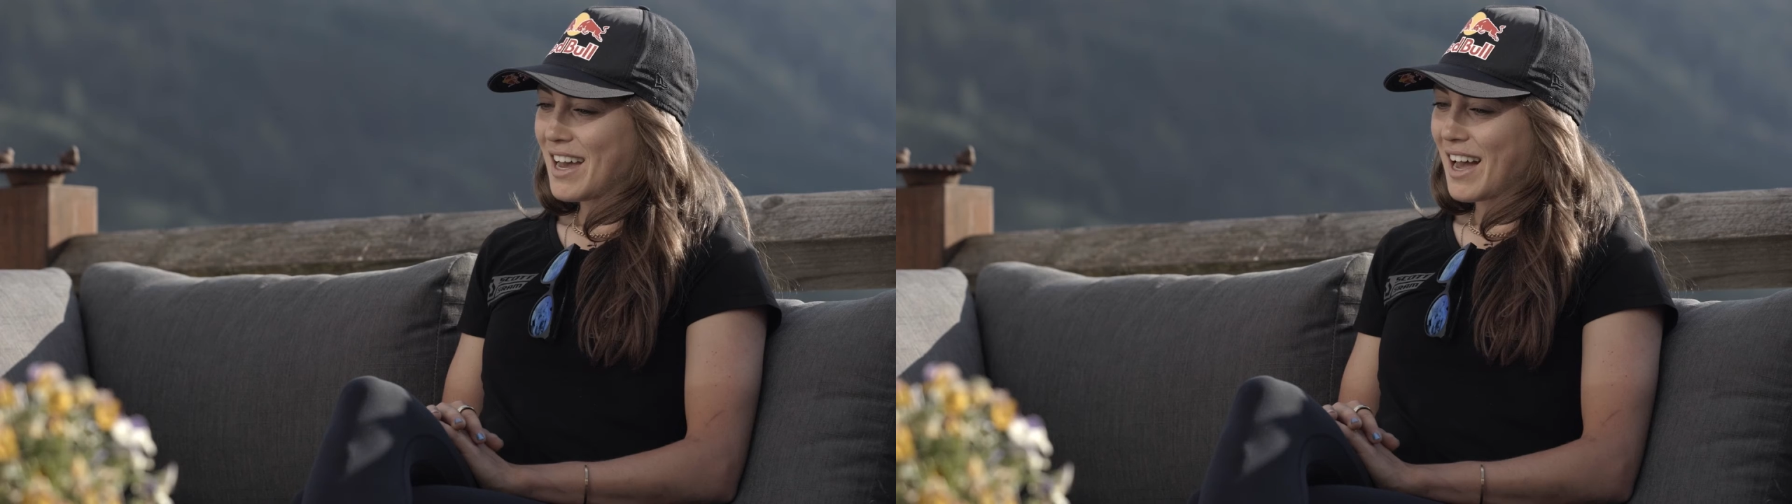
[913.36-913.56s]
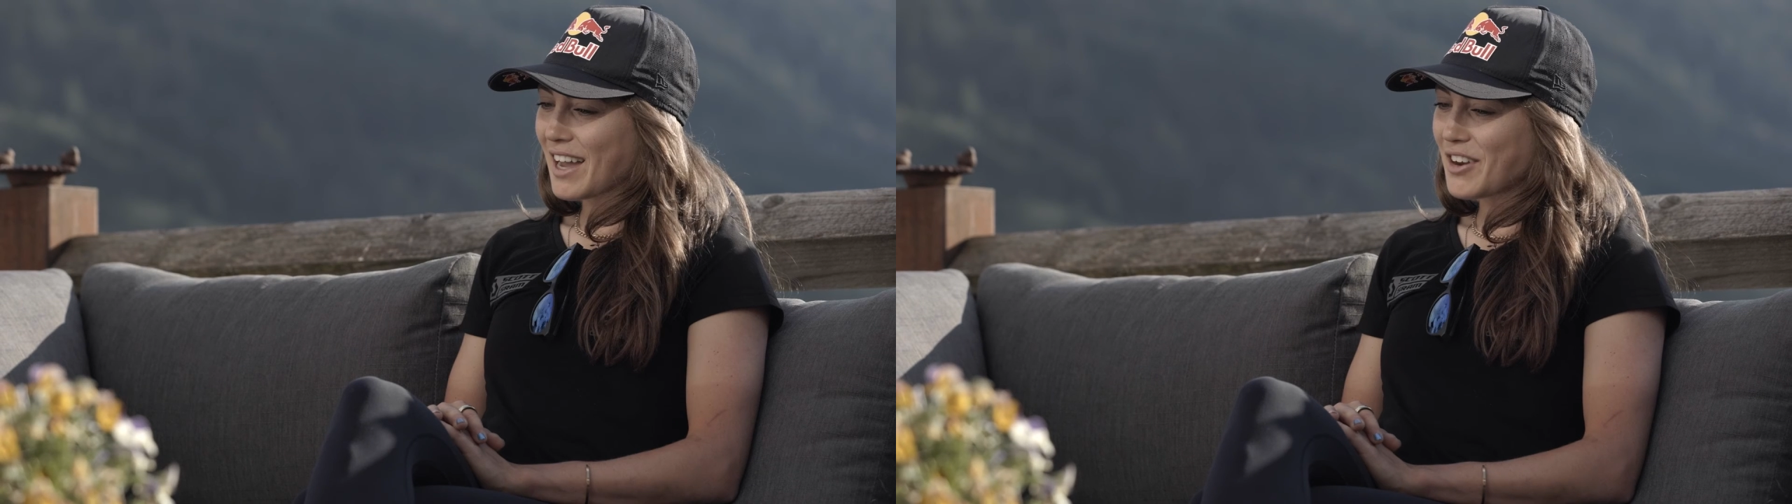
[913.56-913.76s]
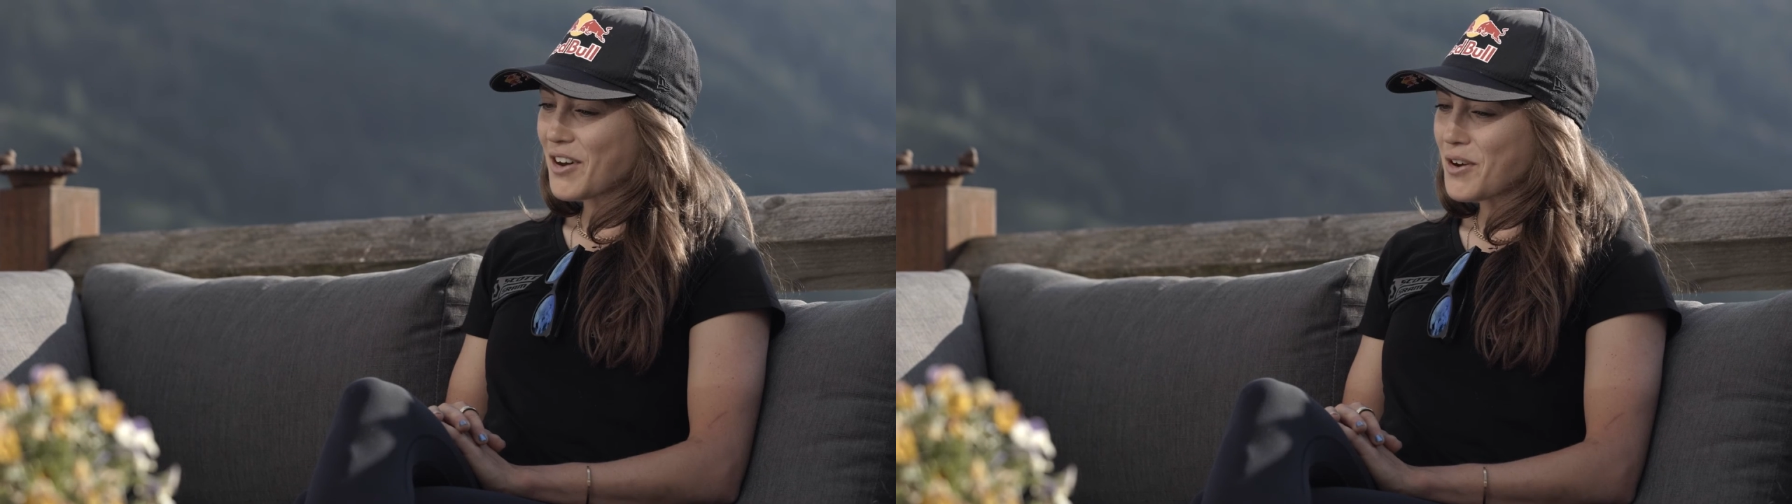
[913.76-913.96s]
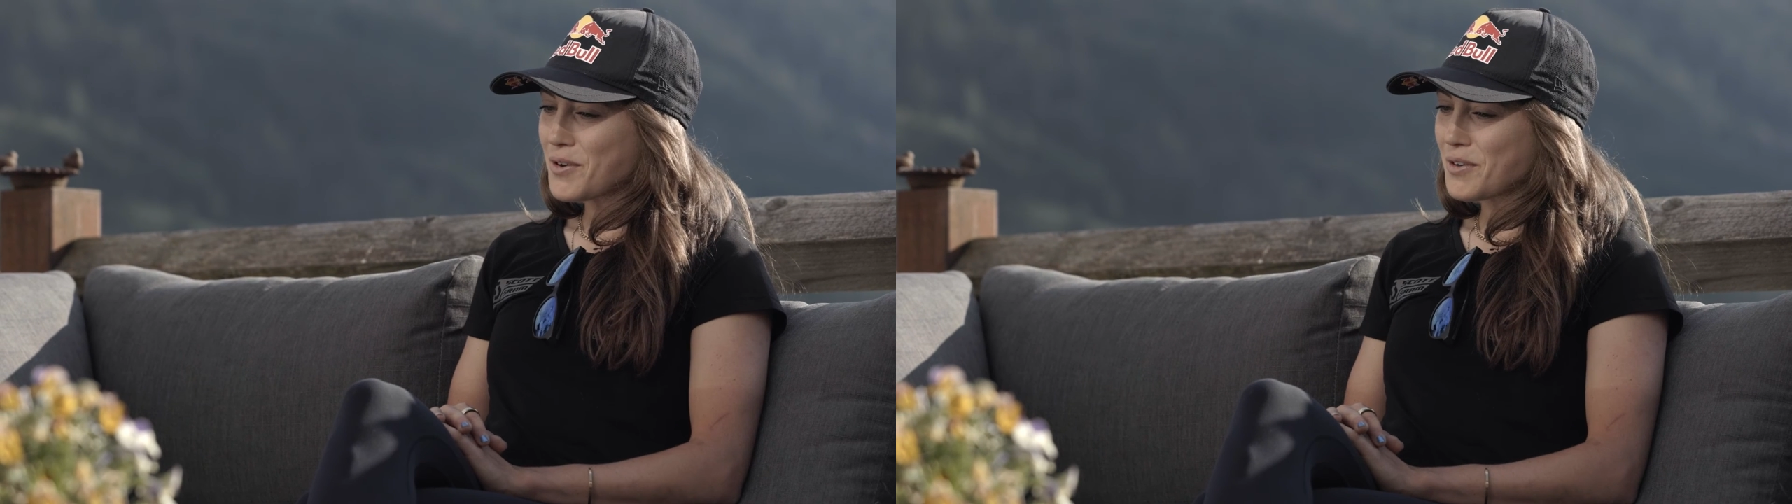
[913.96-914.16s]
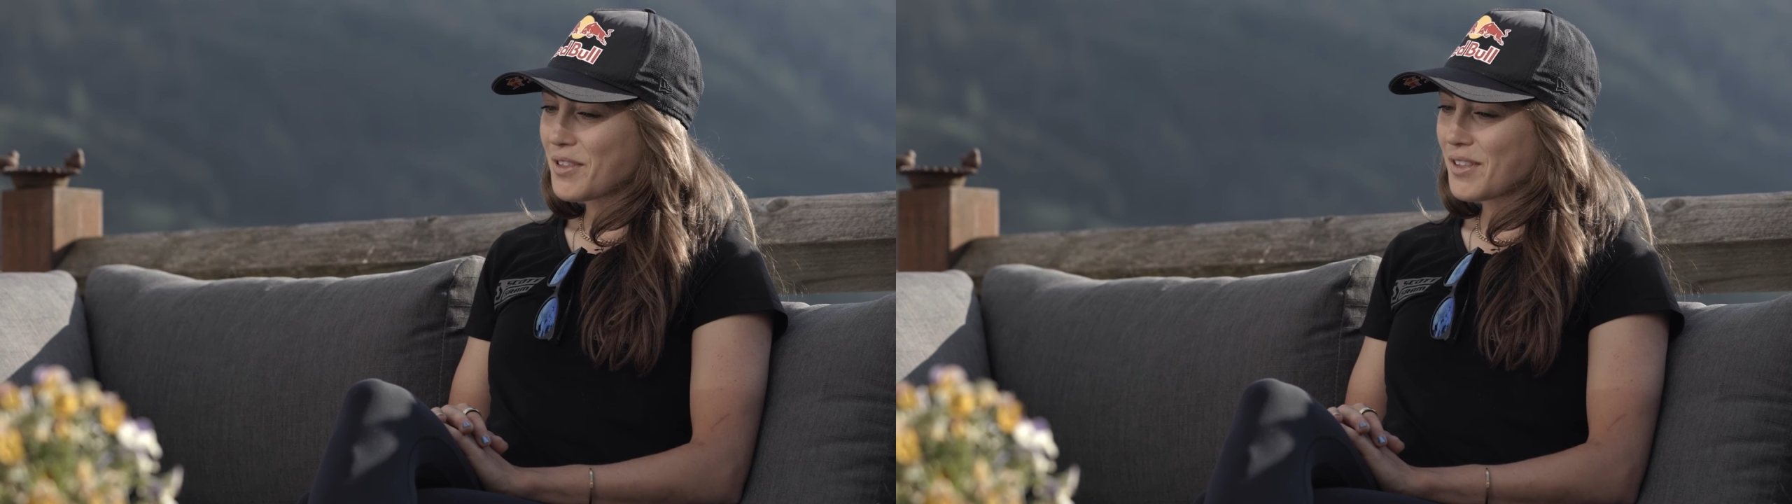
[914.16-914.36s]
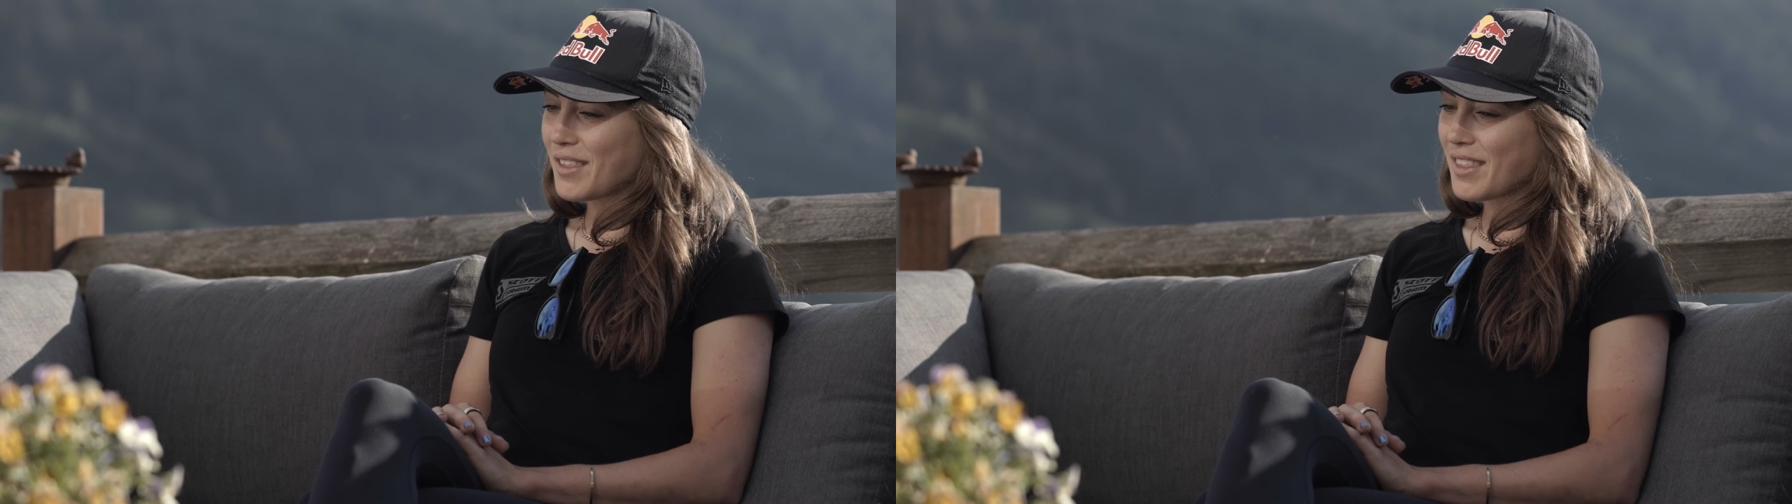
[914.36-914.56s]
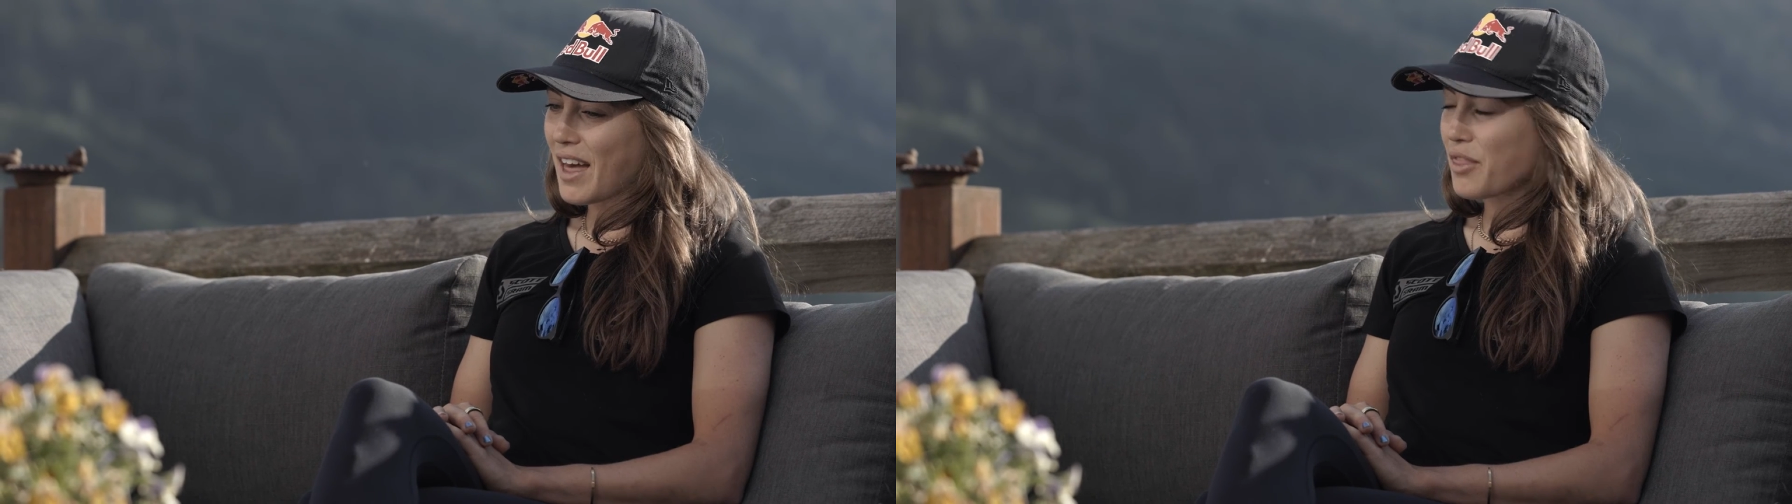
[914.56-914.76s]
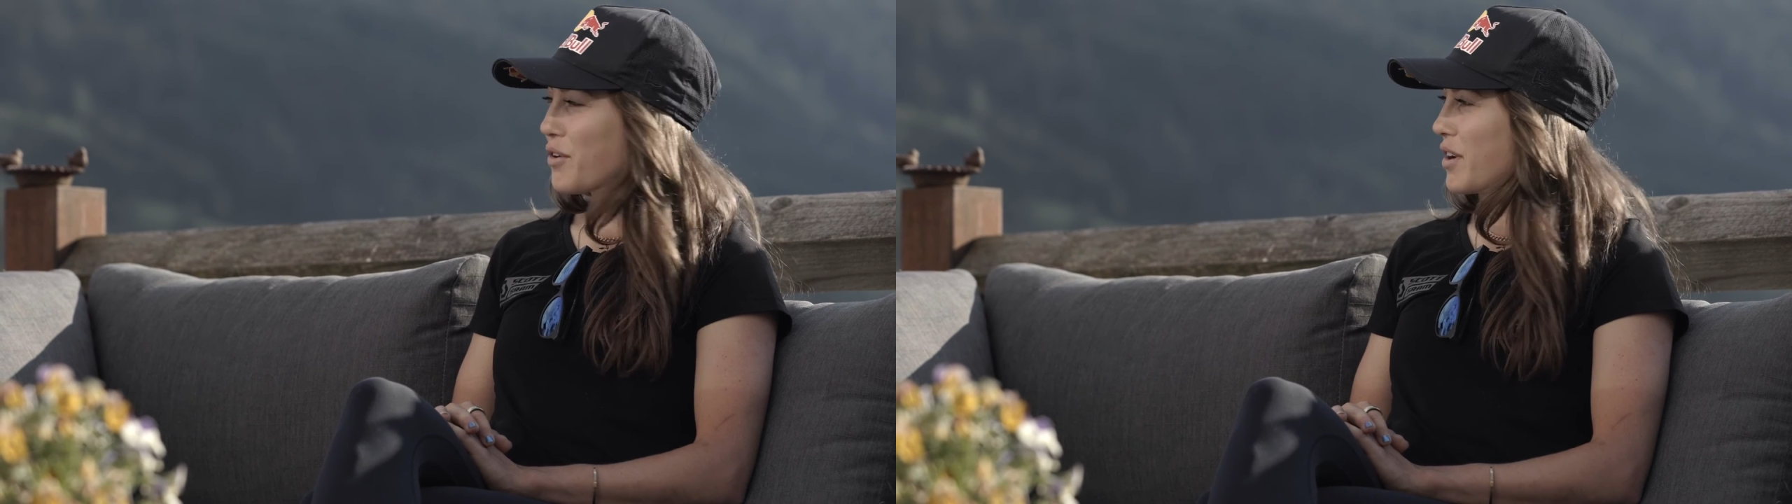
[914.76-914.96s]
I know
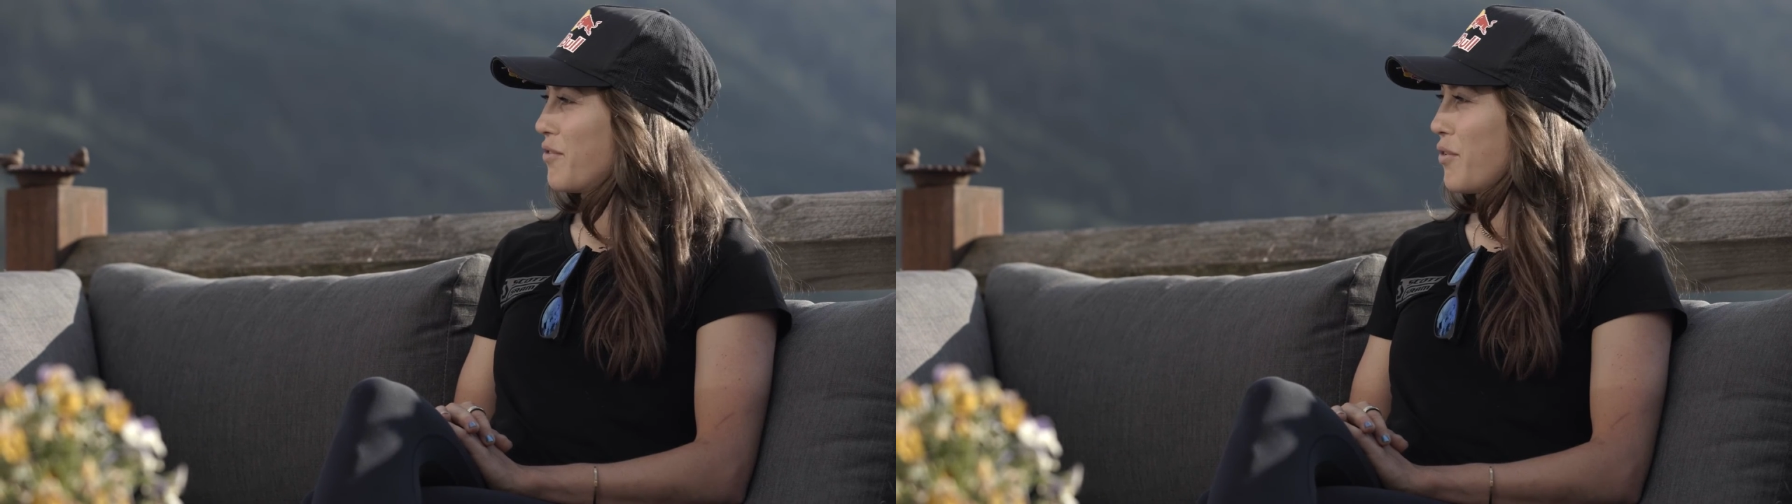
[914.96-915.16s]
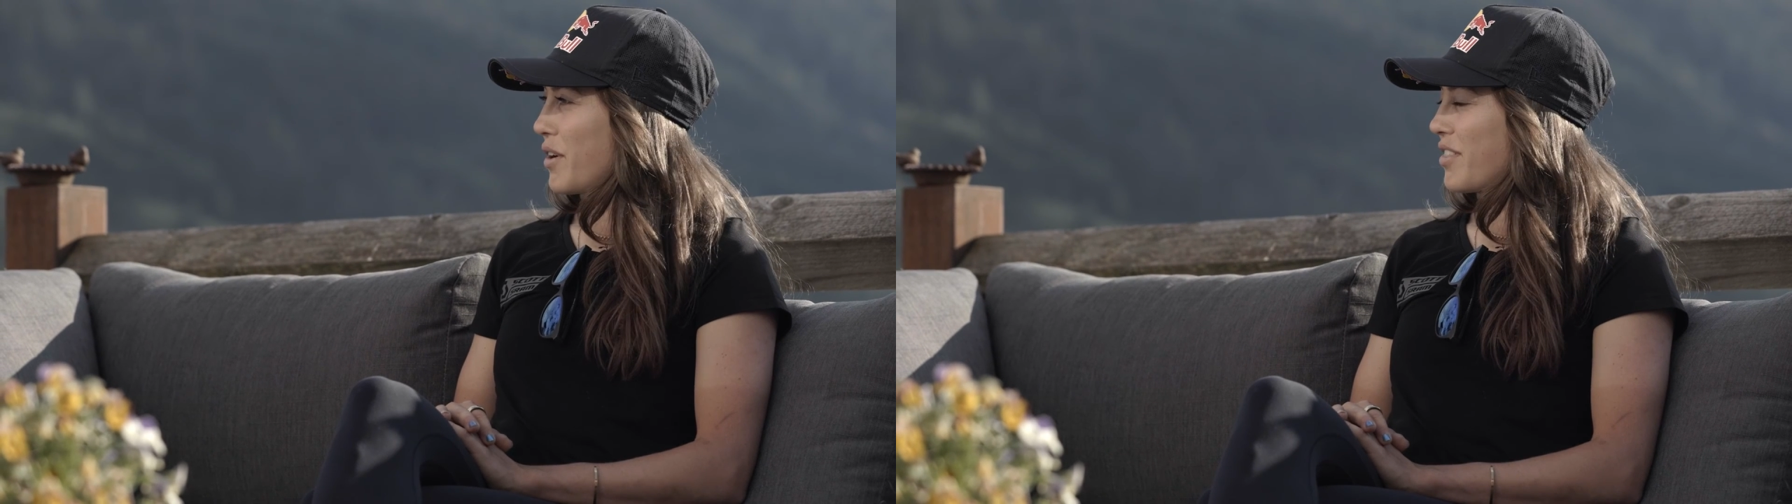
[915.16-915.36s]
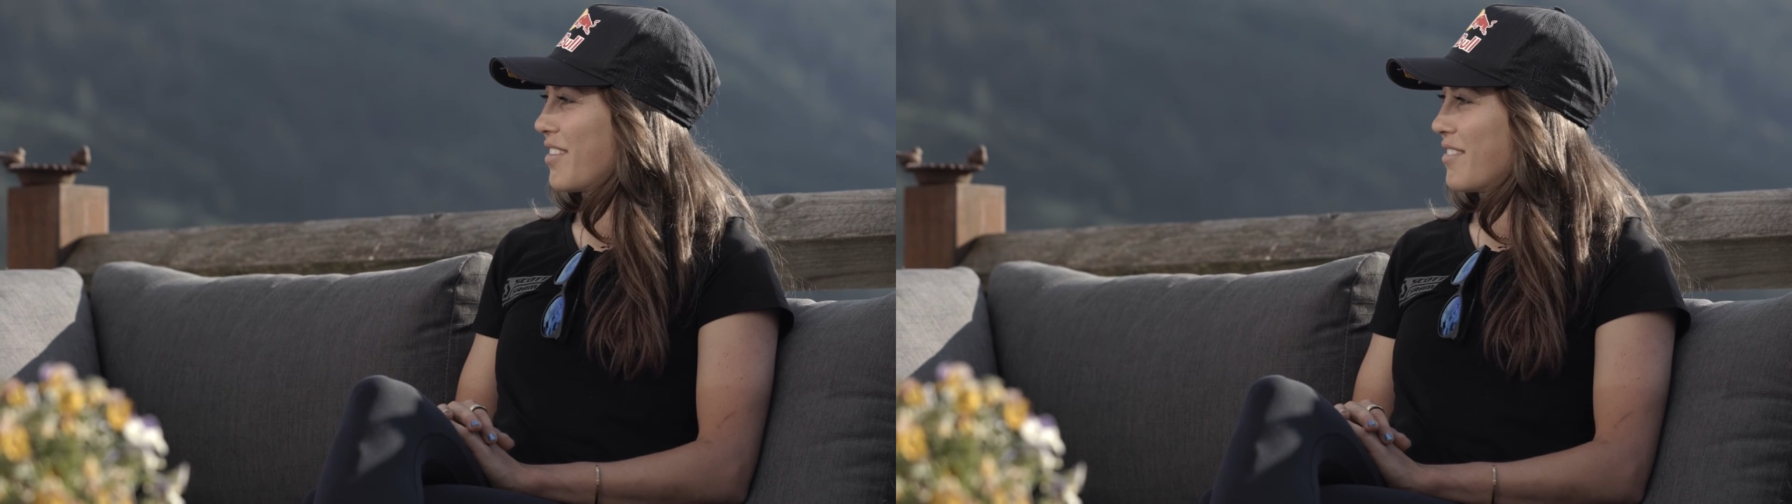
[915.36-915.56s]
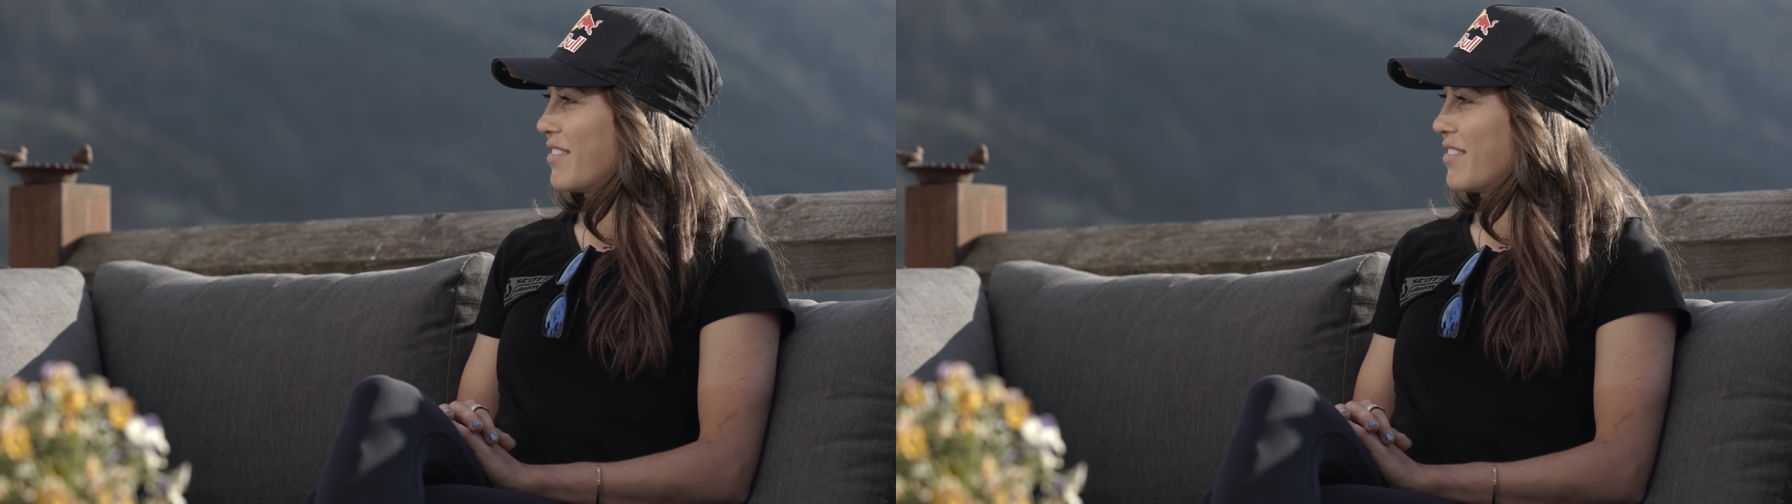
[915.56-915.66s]
that 34th